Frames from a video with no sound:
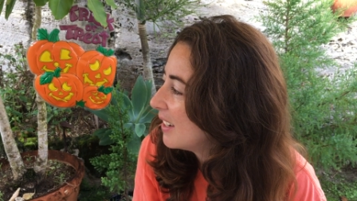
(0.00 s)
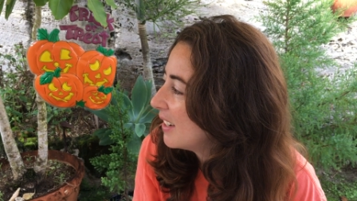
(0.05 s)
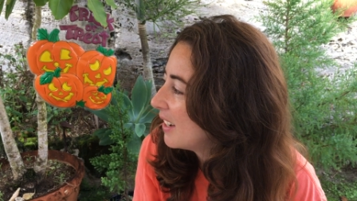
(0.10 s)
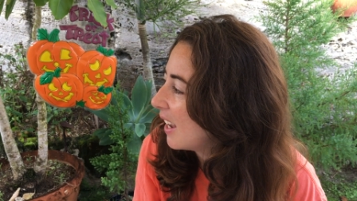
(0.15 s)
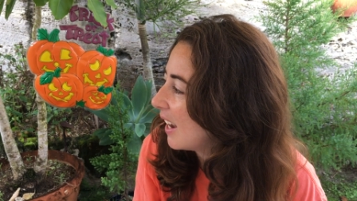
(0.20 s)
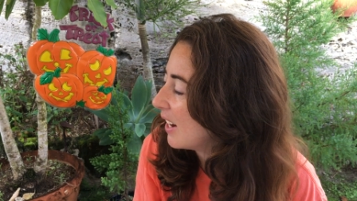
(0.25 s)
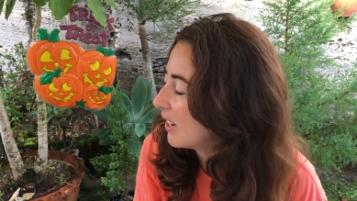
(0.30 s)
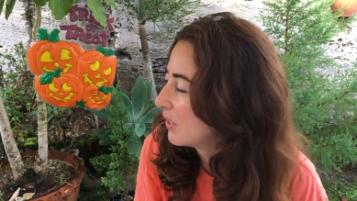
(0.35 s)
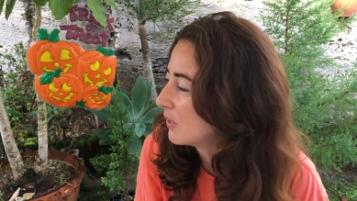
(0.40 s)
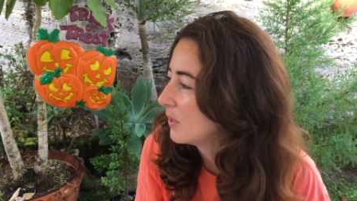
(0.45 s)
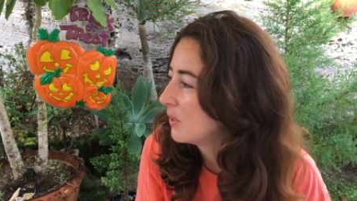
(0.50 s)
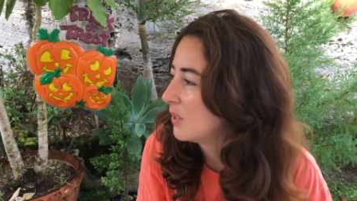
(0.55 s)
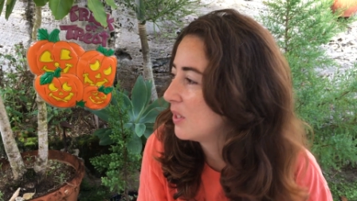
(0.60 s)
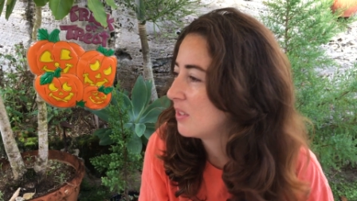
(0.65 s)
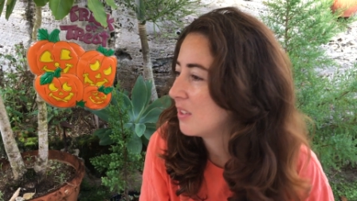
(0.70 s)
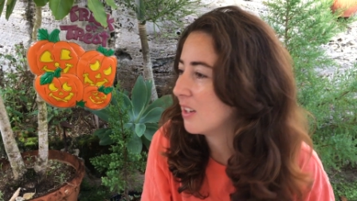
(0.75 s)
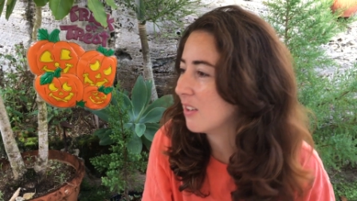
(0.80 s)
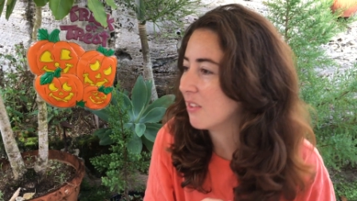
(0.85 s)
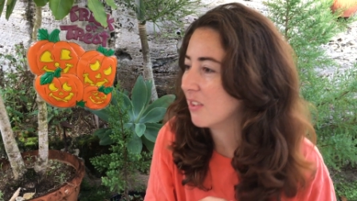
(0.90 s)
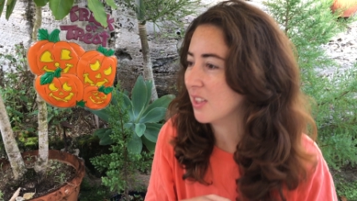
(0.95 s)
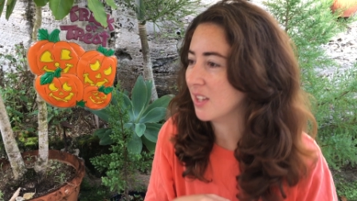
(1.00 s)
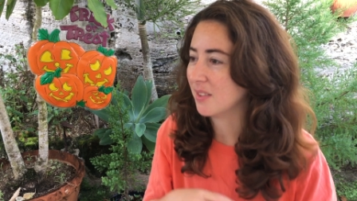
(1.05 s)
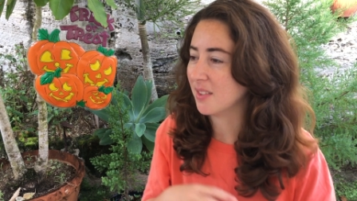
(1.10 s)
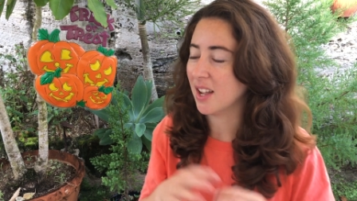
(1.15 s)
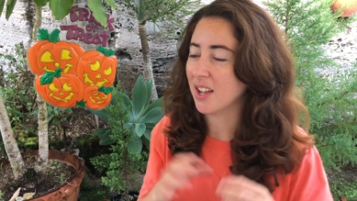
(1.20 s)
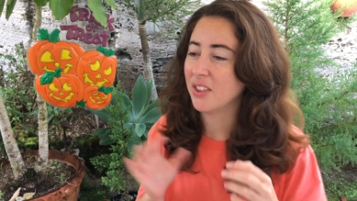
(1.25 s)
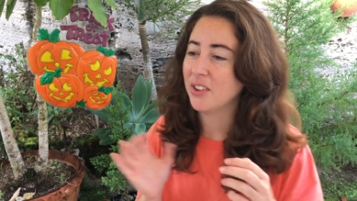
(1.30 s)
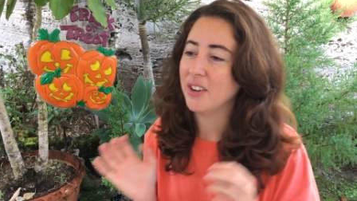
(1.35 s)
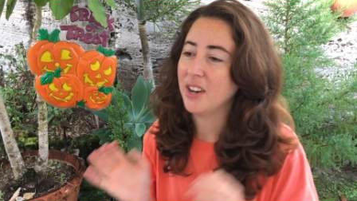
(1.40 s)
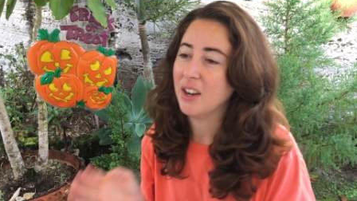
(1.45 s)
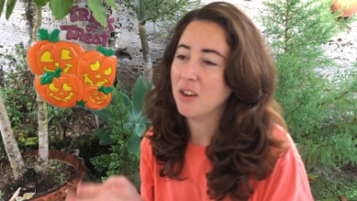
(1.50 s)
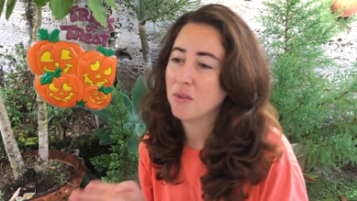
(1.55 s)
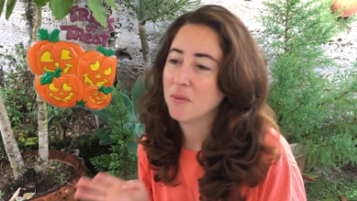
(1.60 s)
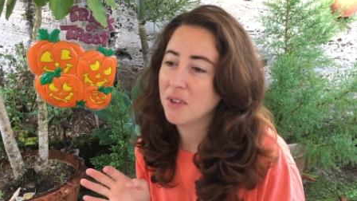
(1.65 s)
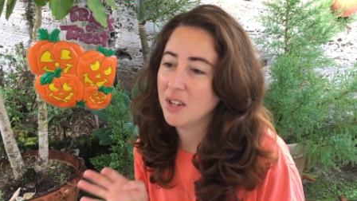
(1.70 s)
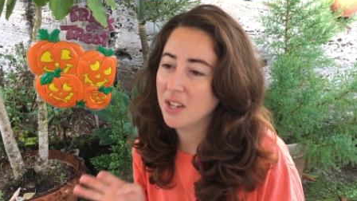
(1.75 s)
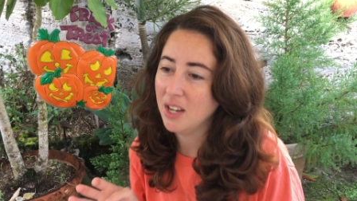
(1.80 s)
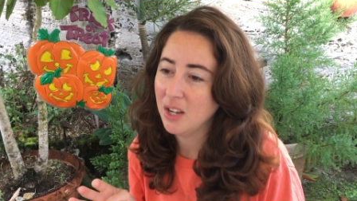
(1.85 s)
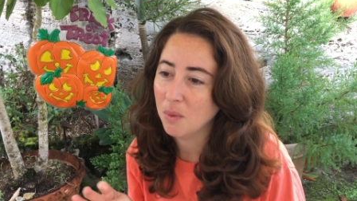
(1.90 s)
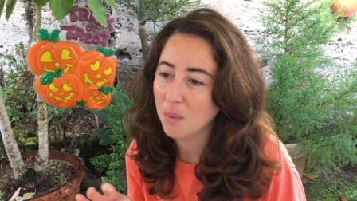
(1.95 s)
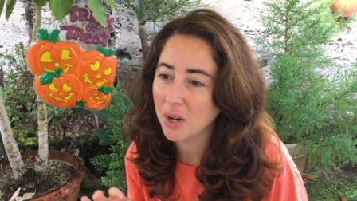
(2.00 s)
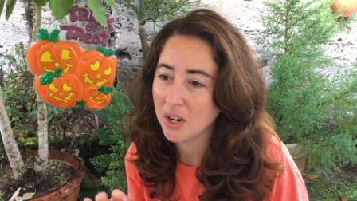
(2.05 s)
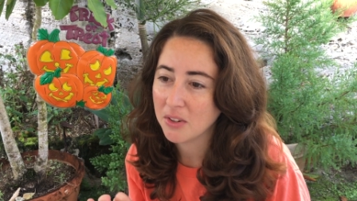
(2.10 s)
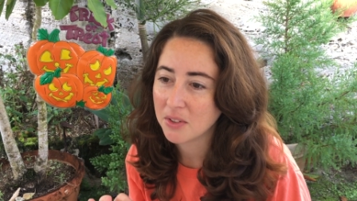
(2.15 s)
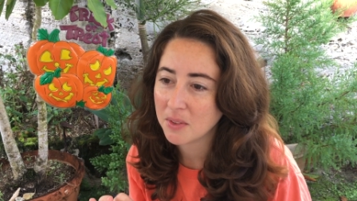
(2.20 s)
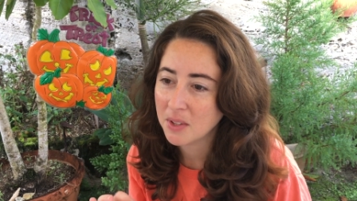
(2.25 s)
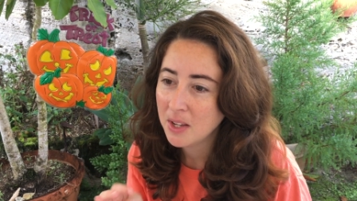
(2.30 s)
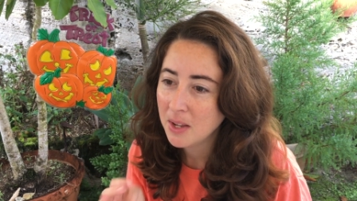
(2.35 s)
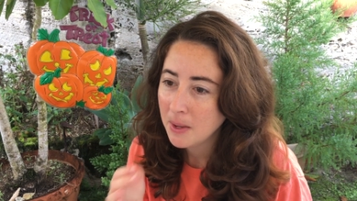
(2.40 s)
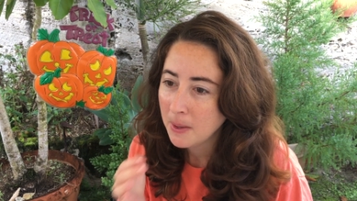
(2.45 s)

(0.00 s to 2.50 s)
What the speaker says: I also discovered this other outfit he wears,